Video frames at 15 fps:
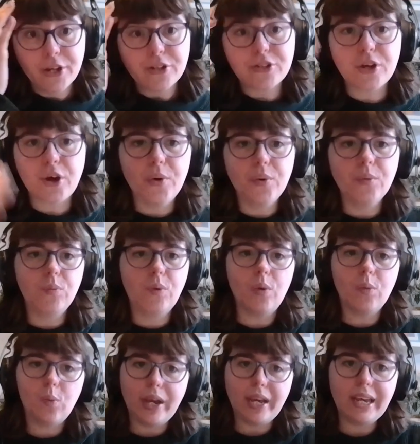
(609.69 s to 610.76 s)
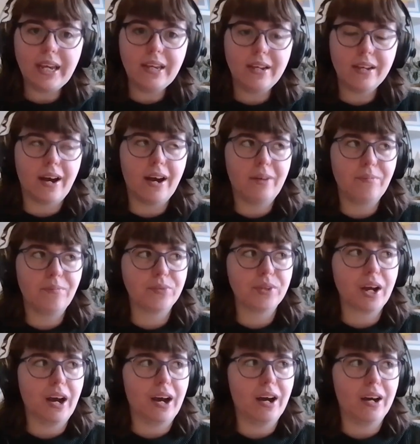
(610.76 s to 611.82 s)
So what we
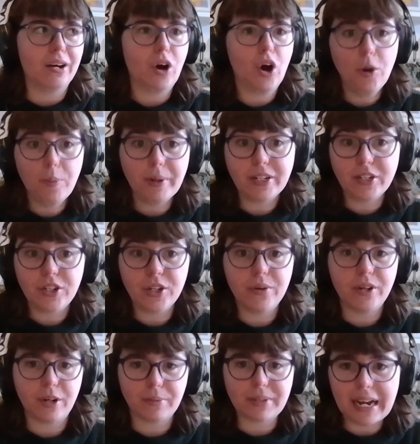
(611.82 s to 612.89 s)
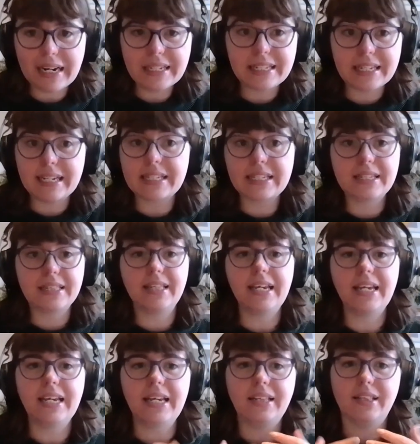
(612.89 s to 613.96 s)
are hoping to do at Optalysys,
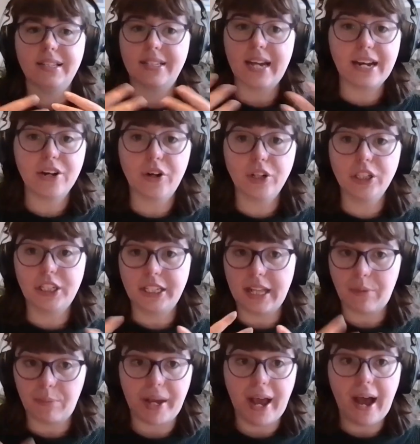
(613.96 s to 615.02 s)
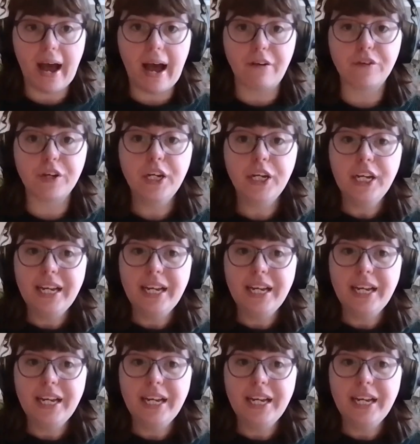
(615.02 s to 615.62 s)
the technology that we have